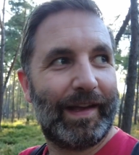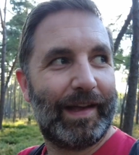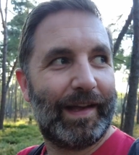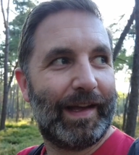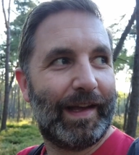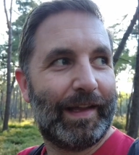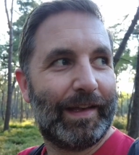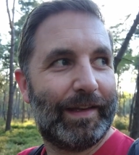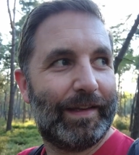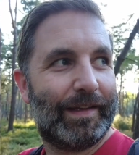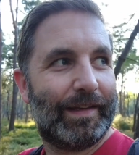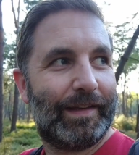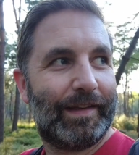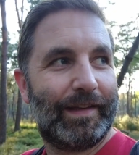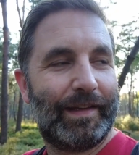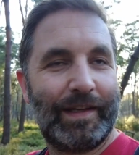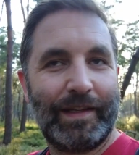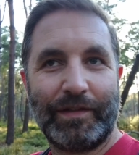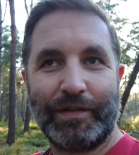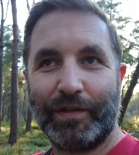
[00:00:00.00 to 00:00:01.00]
and
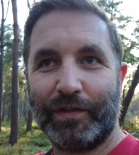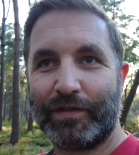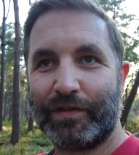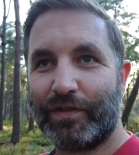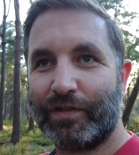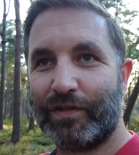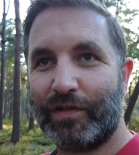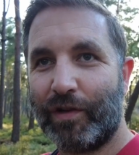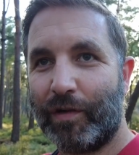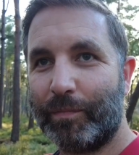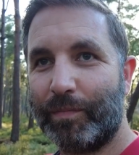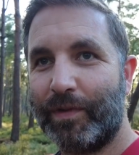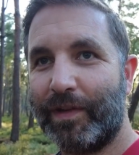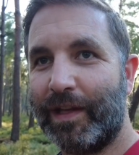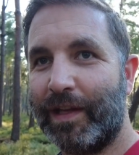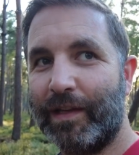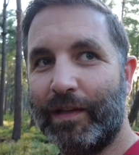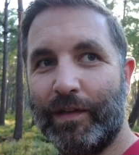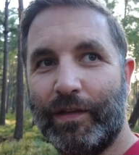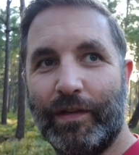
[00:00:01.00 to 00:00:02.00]
it just stopped
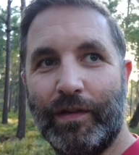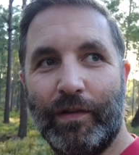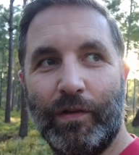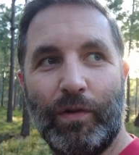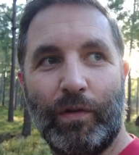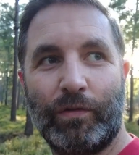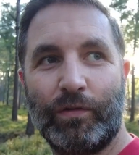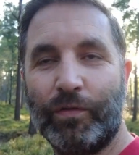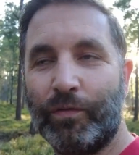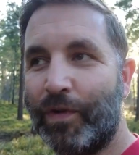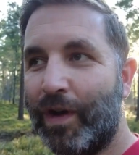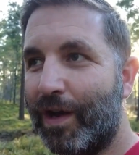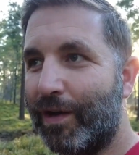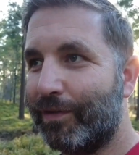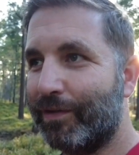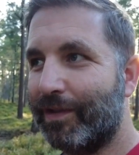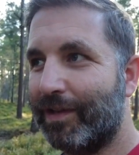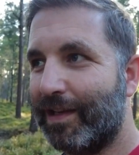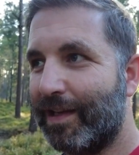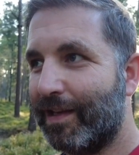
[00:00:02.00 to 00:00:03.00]
and looked
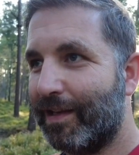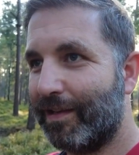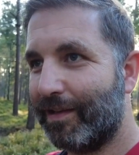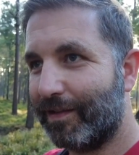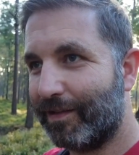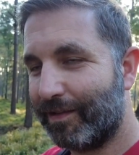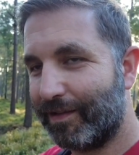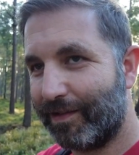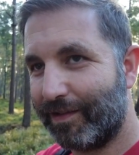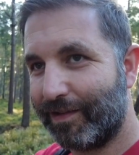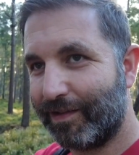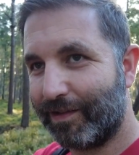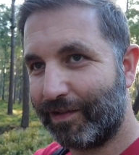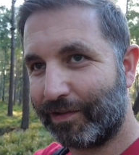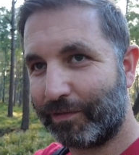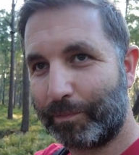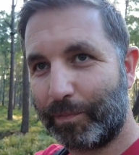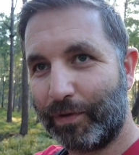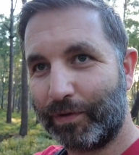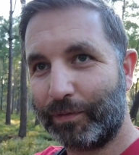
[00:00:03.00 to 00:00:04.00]
around in a
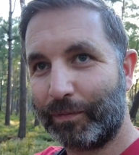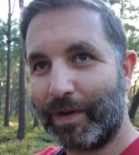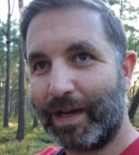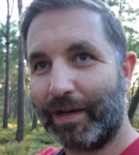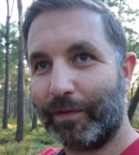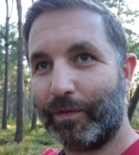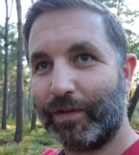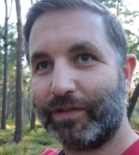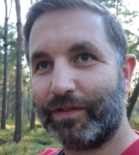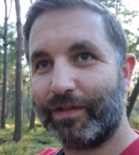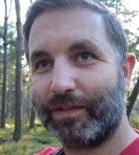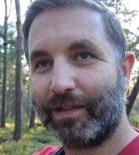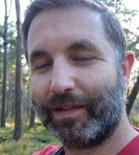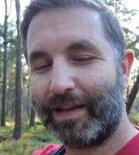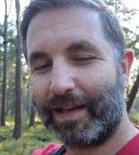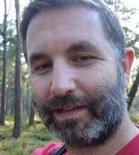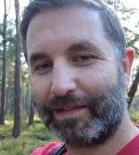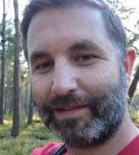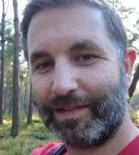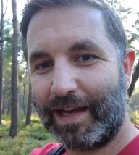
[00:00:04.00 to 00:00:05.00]
spot where there was
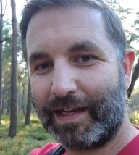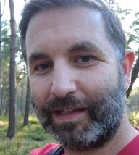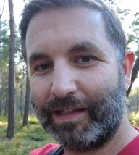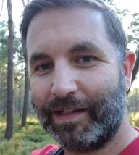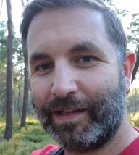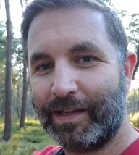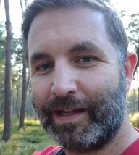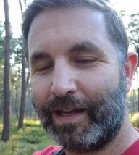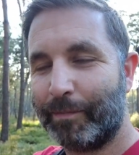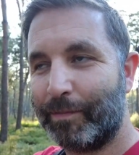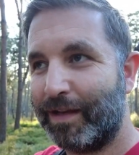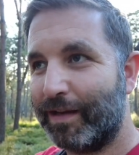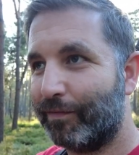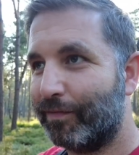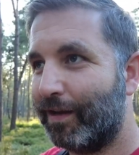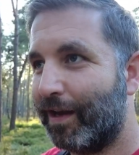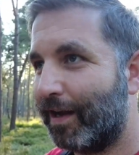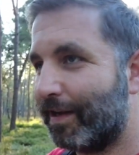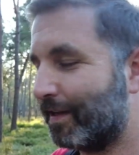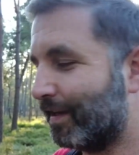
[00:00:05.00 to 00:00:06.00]
exactly a little bit of
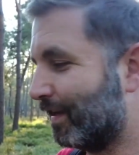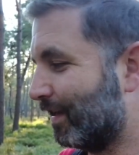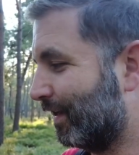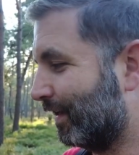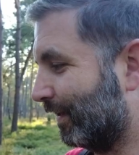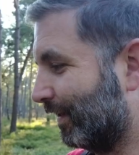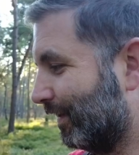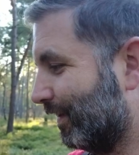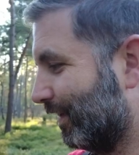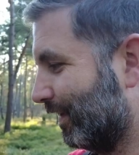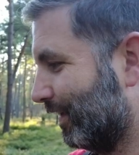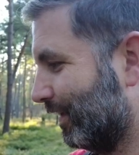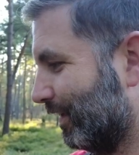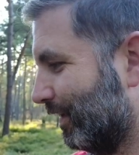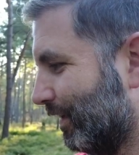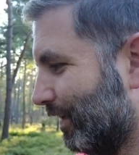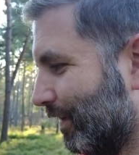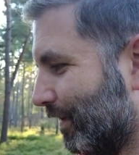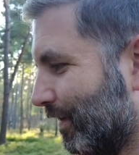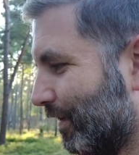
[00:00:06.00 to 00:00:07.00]
light hitting it.
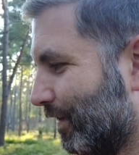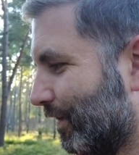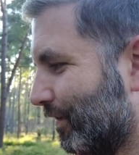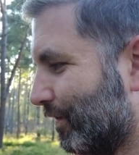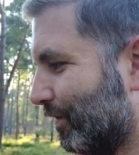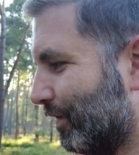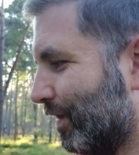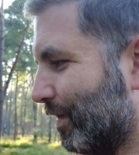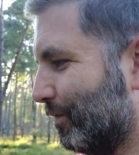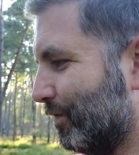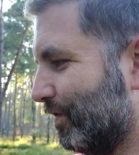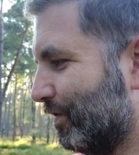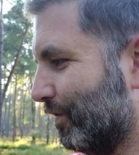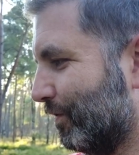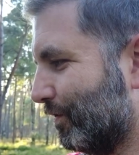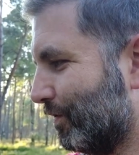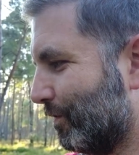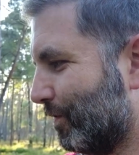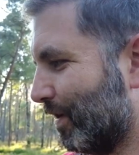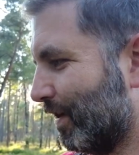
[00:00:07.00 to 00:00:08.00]
So let me
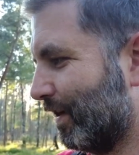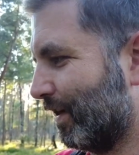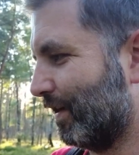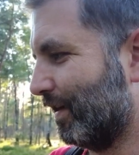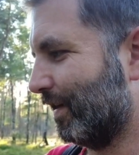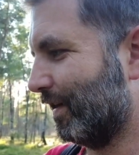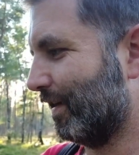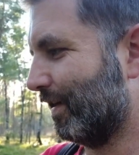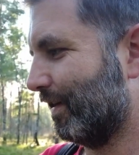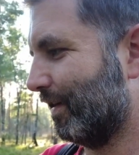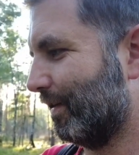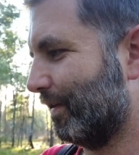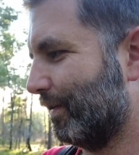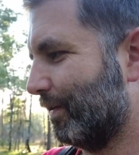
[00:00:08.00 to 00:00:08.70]
show you what I